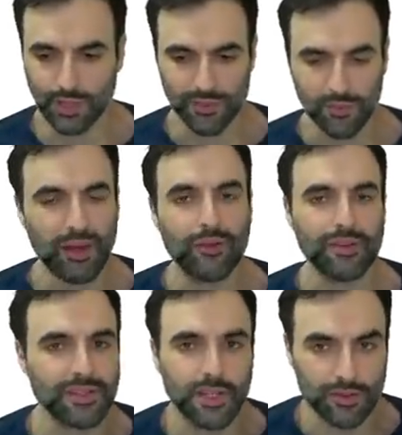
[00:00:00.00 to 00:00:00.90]

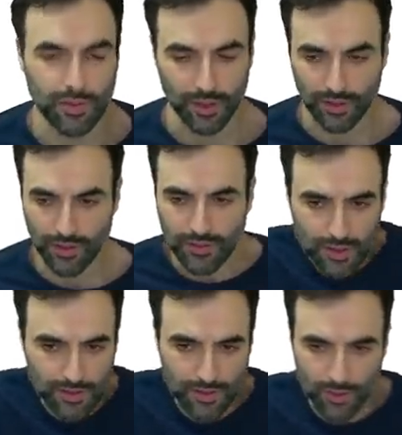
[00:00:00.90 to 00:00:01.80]
conspiracy or something.
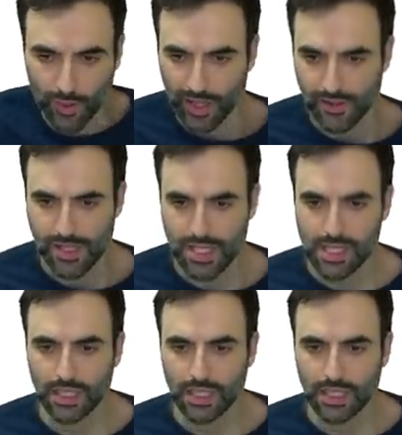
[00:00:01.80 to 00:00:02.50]
This is the way it is.